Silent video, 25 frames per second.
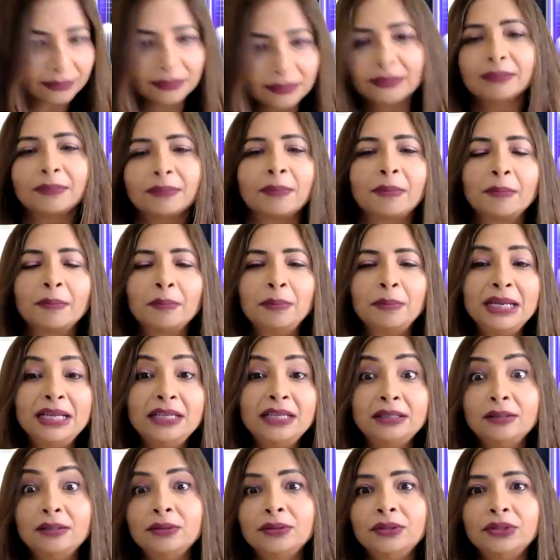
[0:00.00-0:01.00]
So
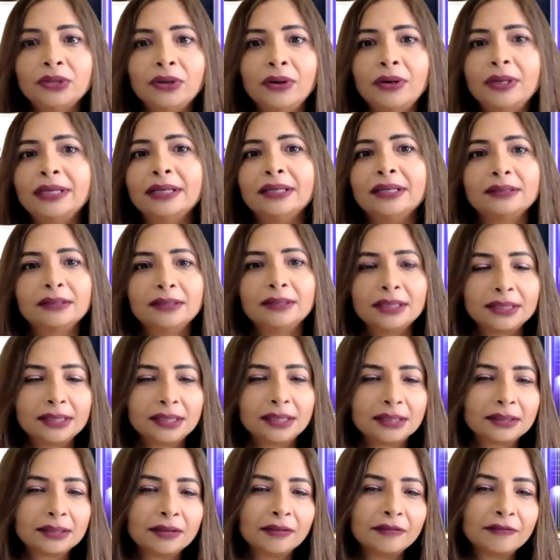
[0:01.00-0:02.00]
please do join us on the
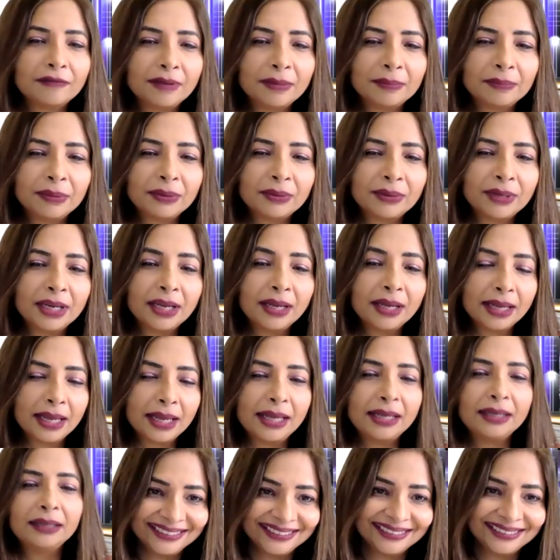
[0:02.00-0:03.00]
6th of February
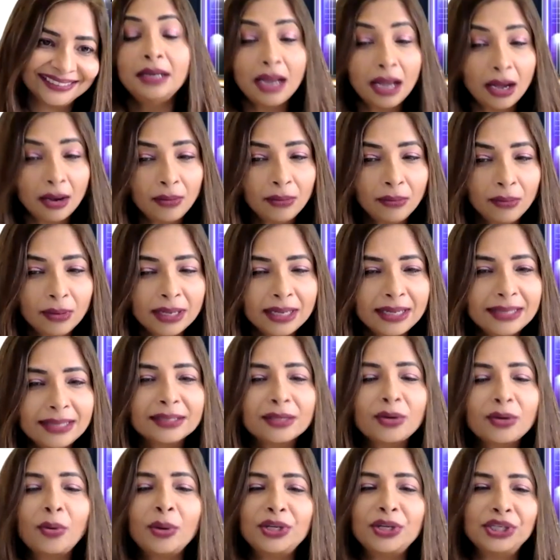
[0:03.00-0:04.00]
again. Now
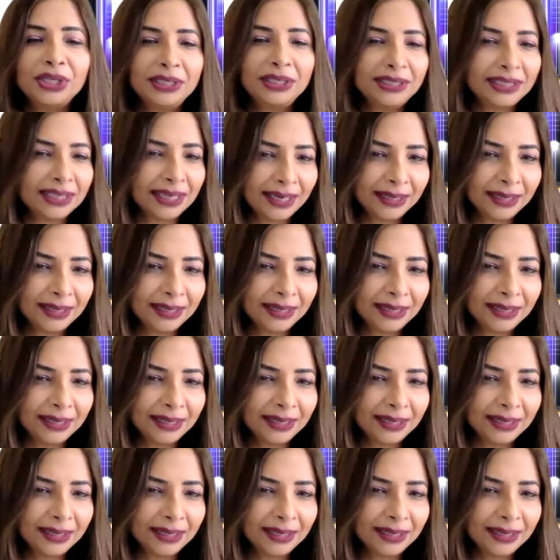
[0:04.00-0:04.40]
it's question